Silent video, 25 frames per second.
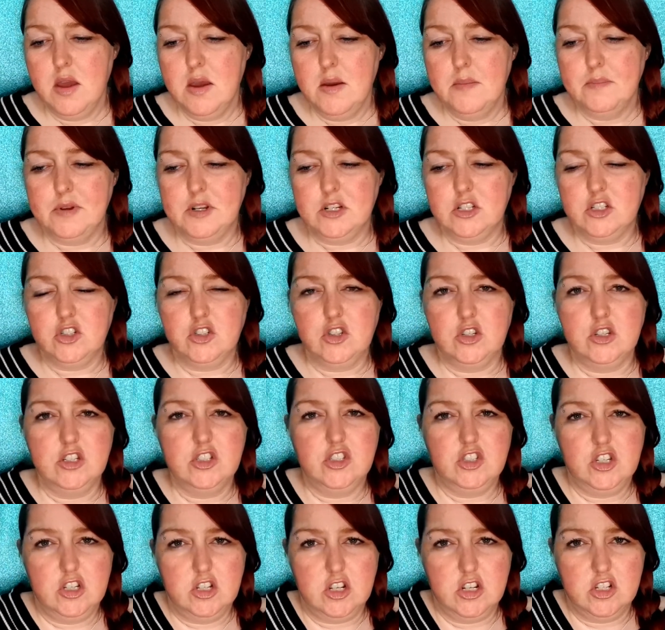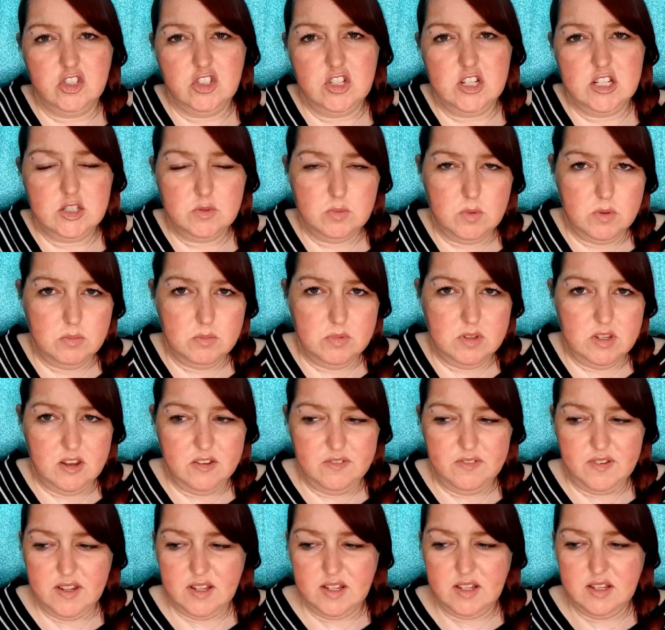But as soon as you touch this one with your
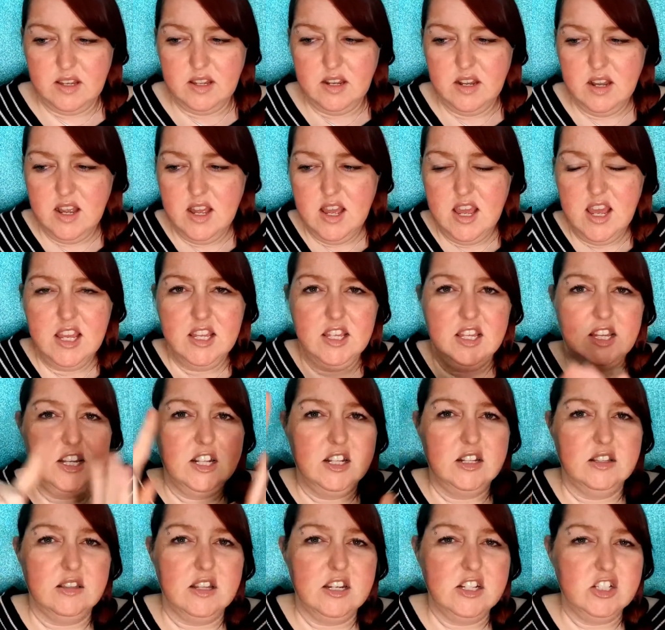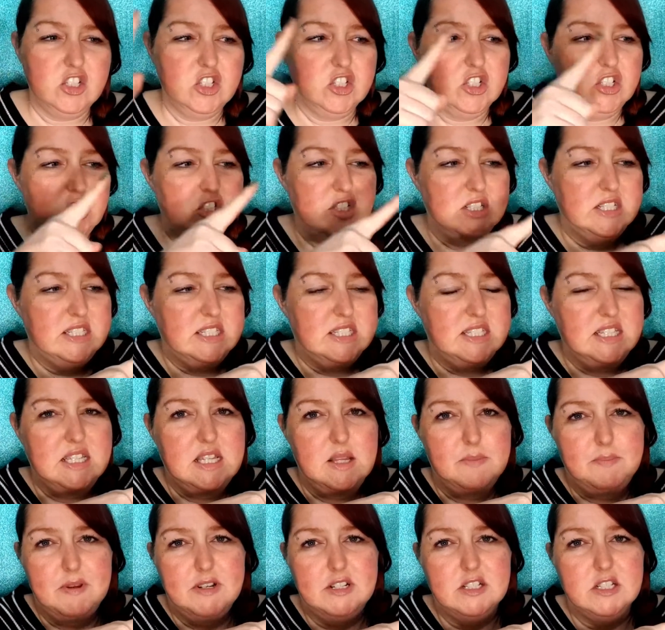finger, you can literally just see
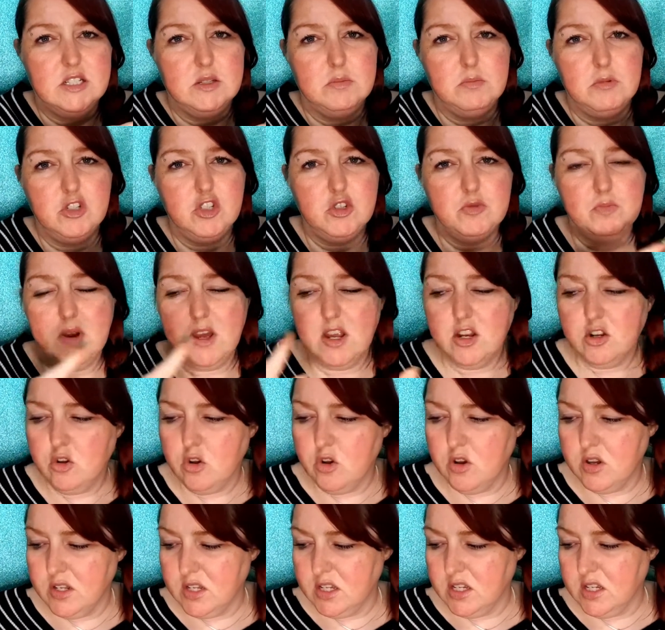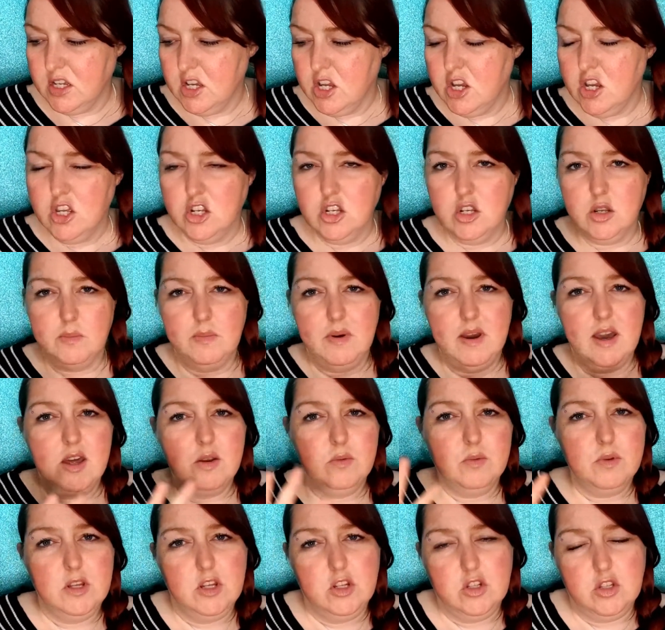the big smudge mark on it. No matter
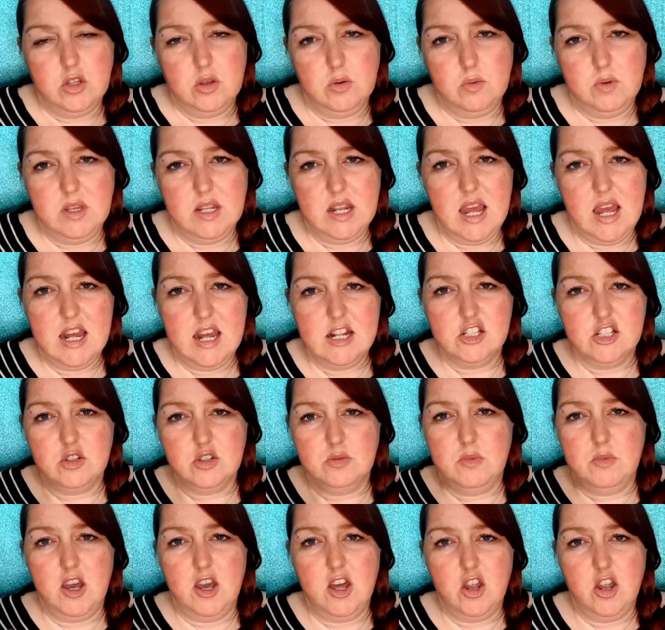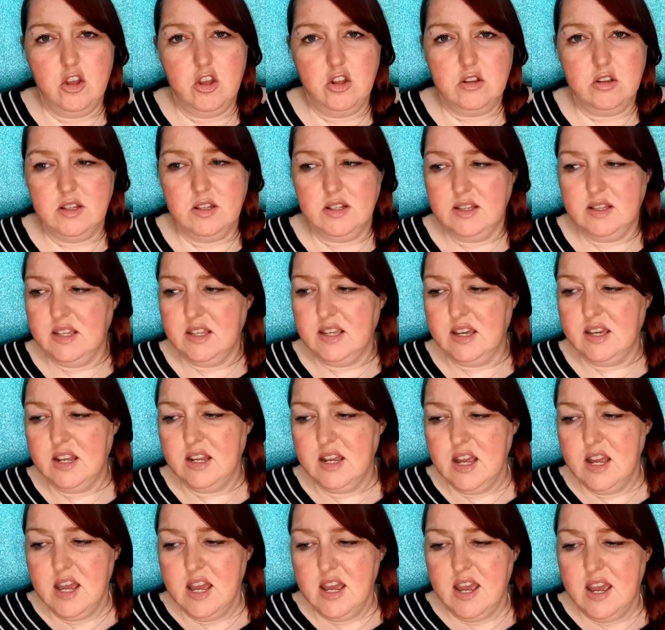what you do with your hands, no matter how clean they are,
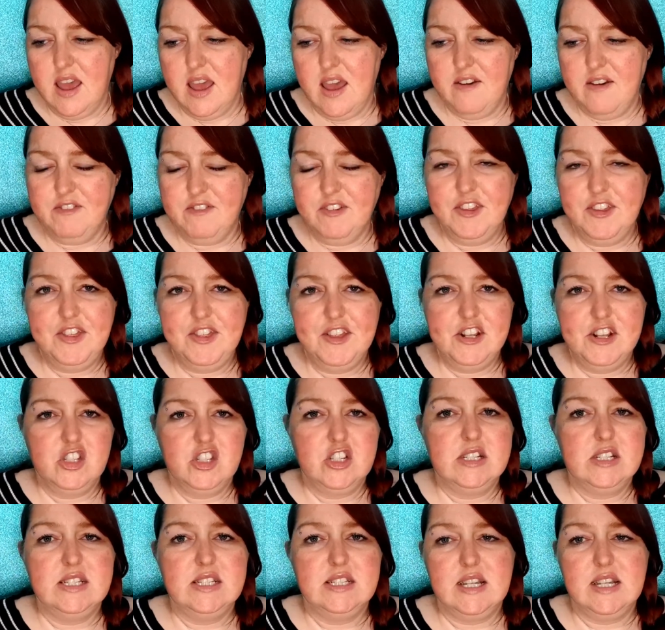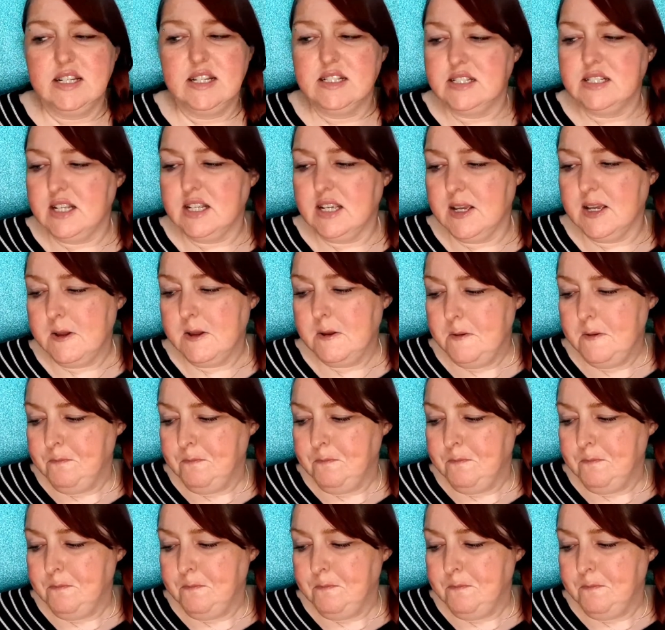everything just sticks to it.